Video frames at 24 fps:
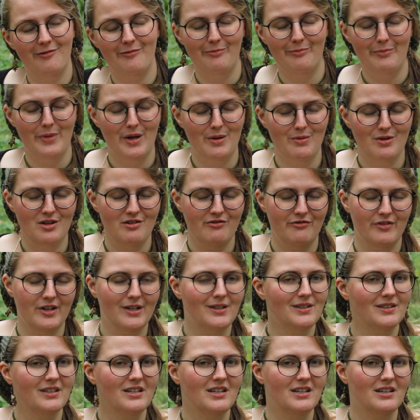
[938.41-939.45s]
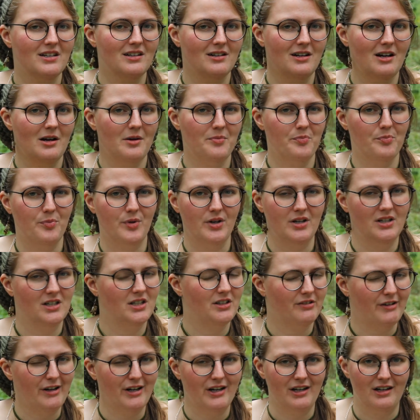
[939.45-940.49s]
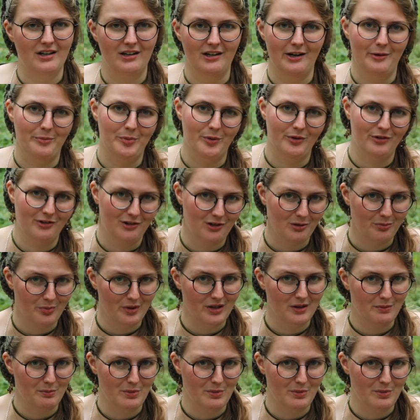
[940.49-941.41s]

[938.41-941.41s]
maybe fixing it up and cleaning it up a little bit,